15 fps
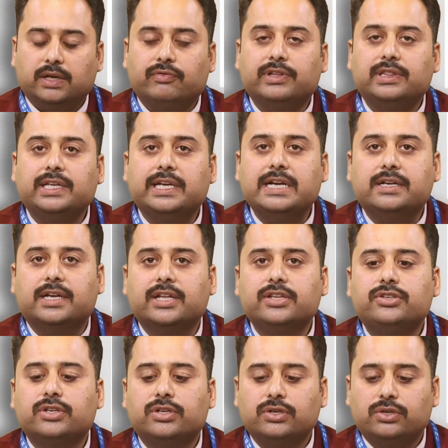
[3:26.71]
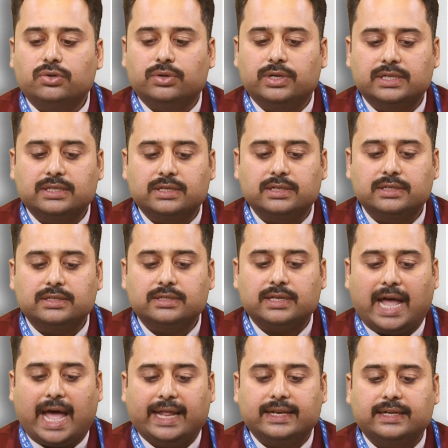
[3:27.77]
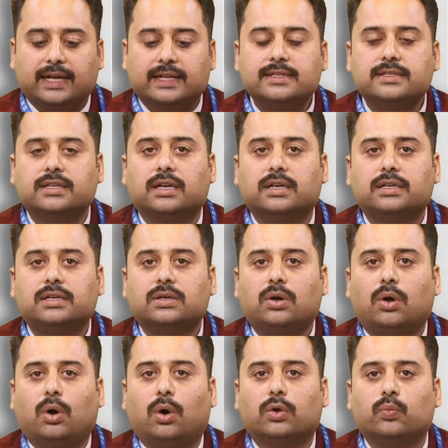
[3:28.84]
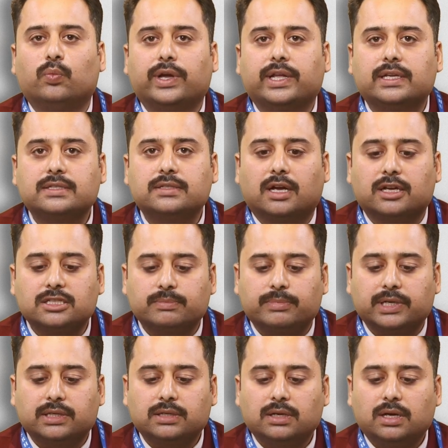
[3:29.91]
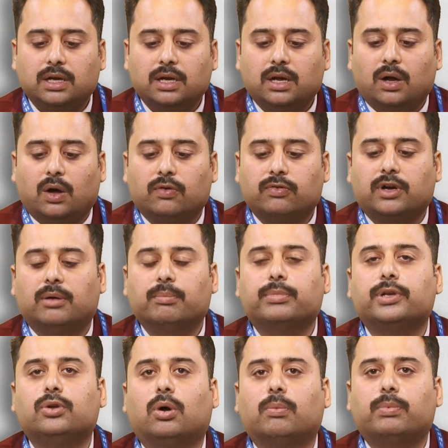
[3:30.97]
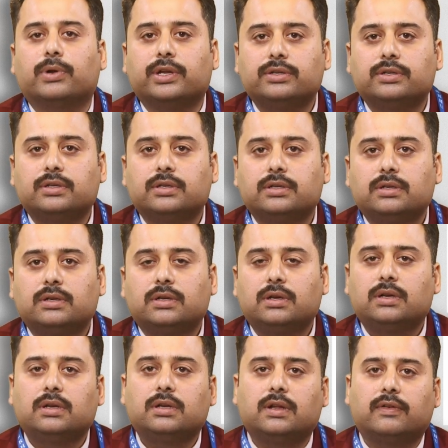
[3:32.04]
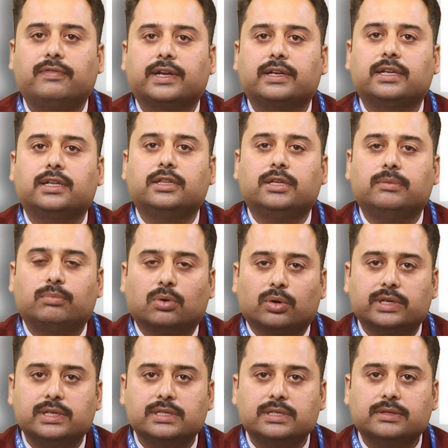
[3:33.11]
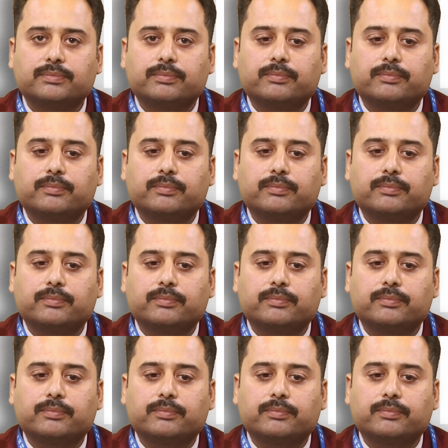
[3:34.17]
with the intention to discuss and consult on various aspects of company operation affecting the employees.